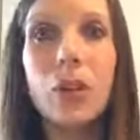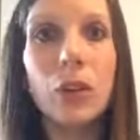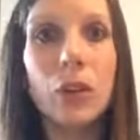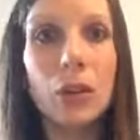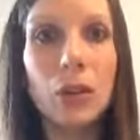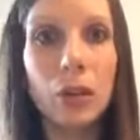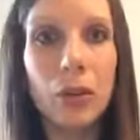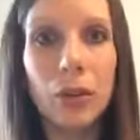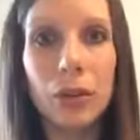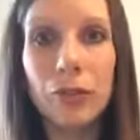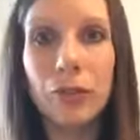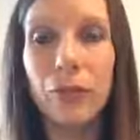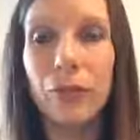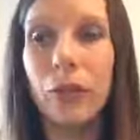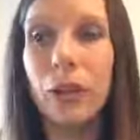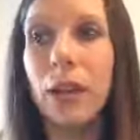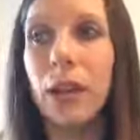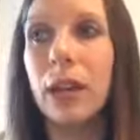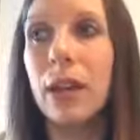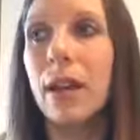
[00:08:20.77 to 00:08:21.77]

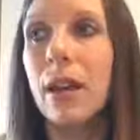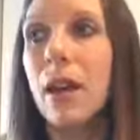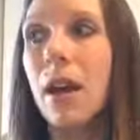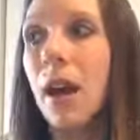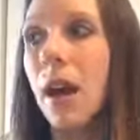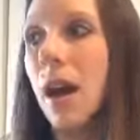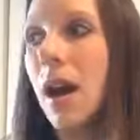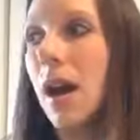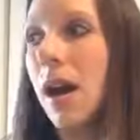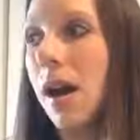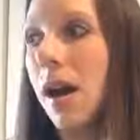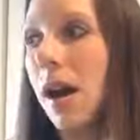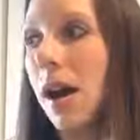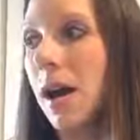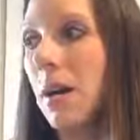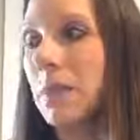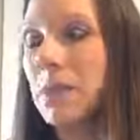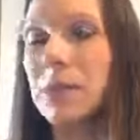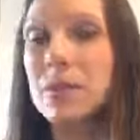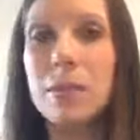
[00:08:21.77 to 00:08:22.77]
gluten-free,
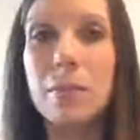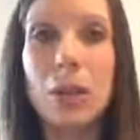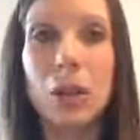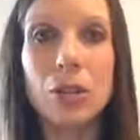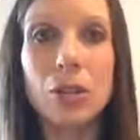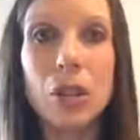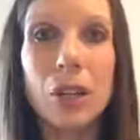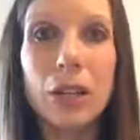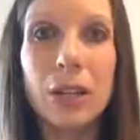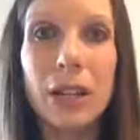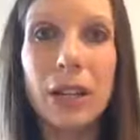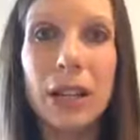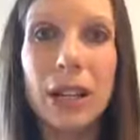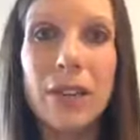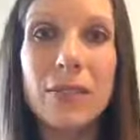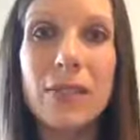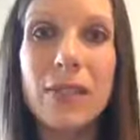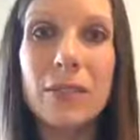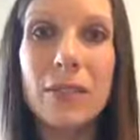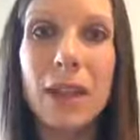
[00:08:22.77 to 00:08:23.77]
some
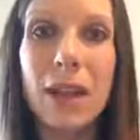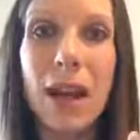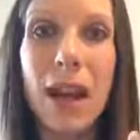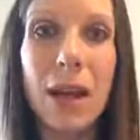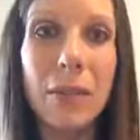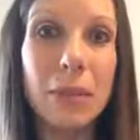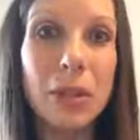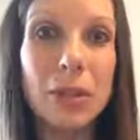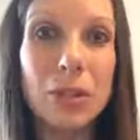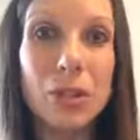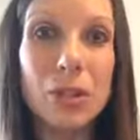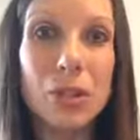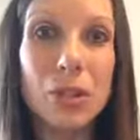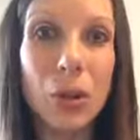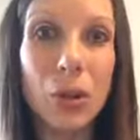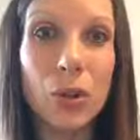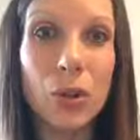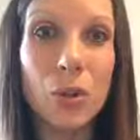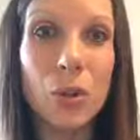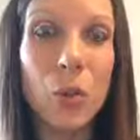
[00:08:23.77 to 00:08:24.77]
alternatives, and then I'm going to show
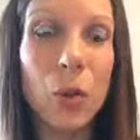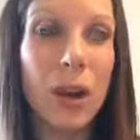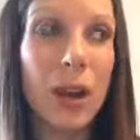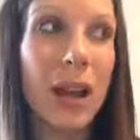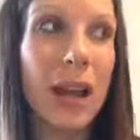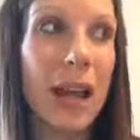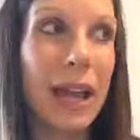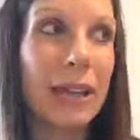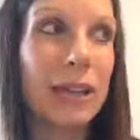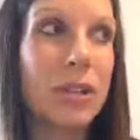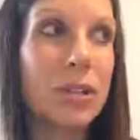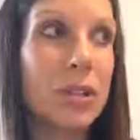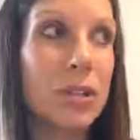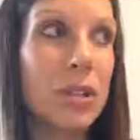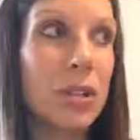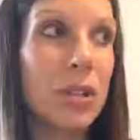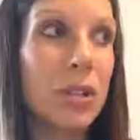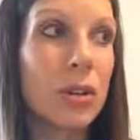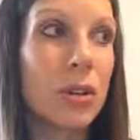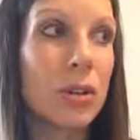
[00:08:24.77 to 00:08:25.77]
you what I
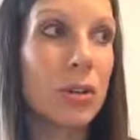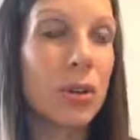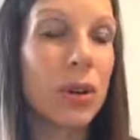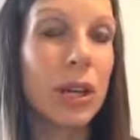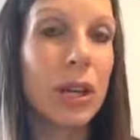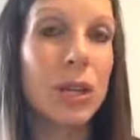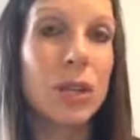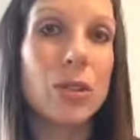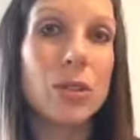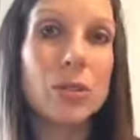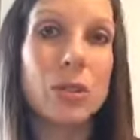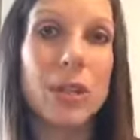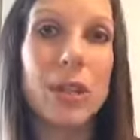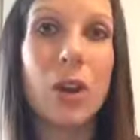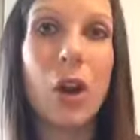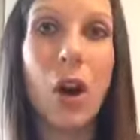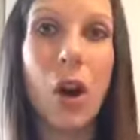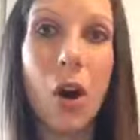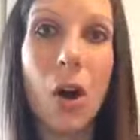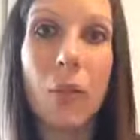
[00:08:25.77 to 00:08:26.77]
do using
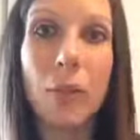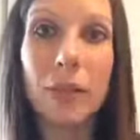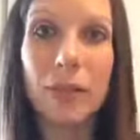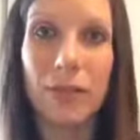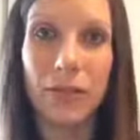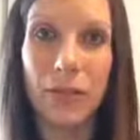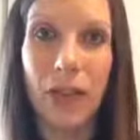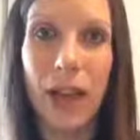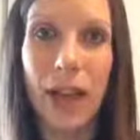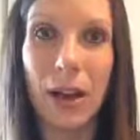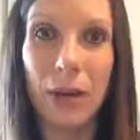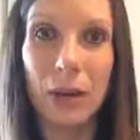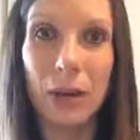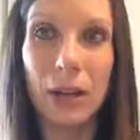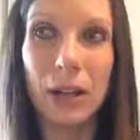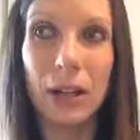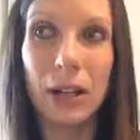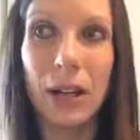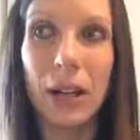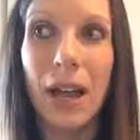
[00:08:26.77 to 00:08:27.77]
almond
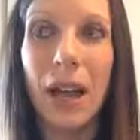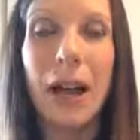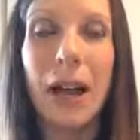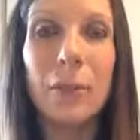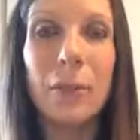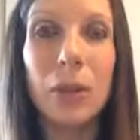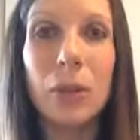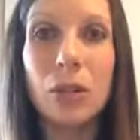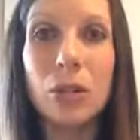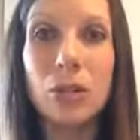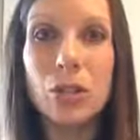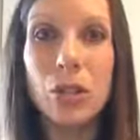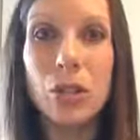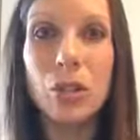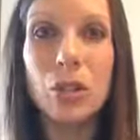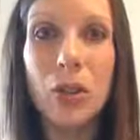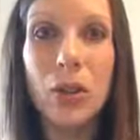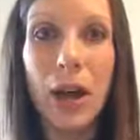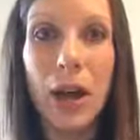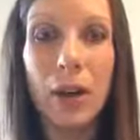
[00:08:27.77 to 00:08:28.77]
flour. I'm going to show
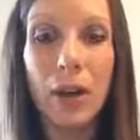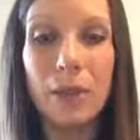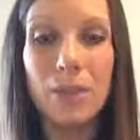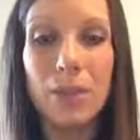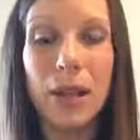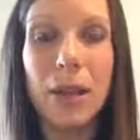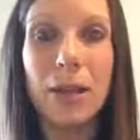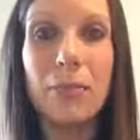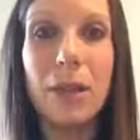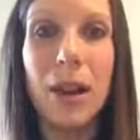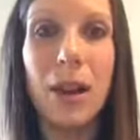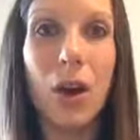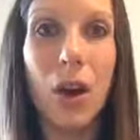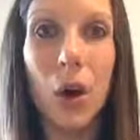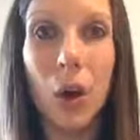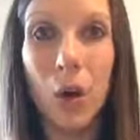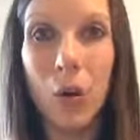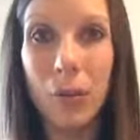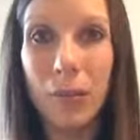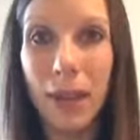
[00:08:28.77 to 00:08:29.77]
you how I make my
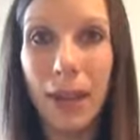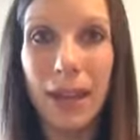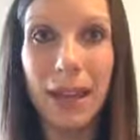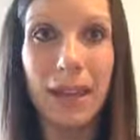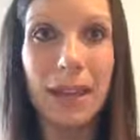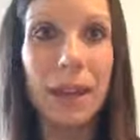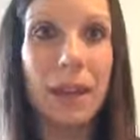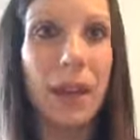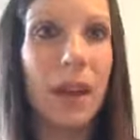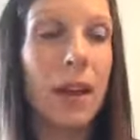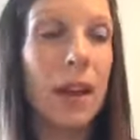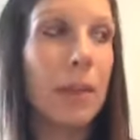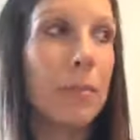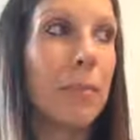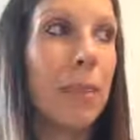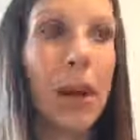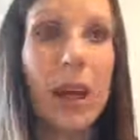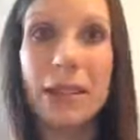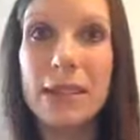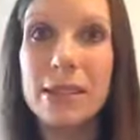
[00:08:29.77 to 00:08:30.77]
homemade
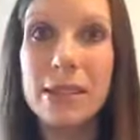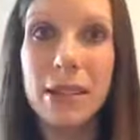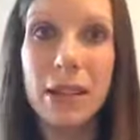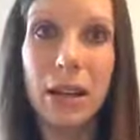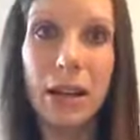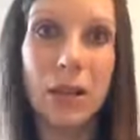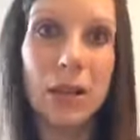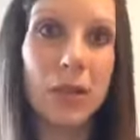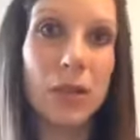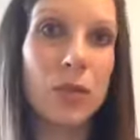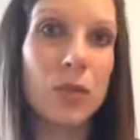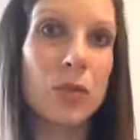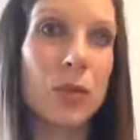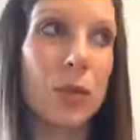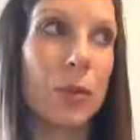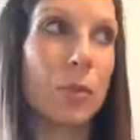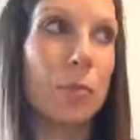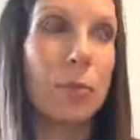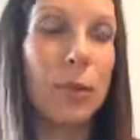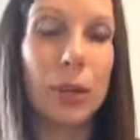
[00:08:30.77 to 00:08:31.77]
buns that I use
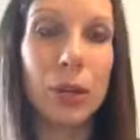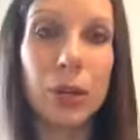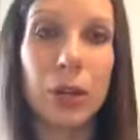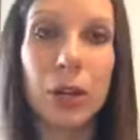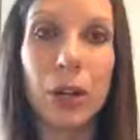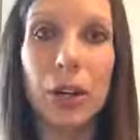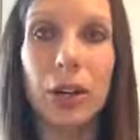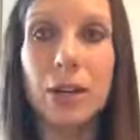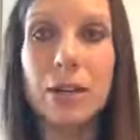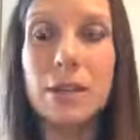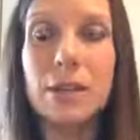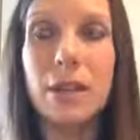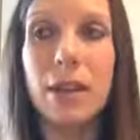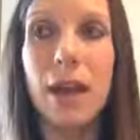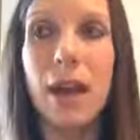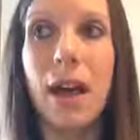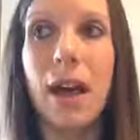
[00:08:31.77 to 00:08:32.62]
for burgers.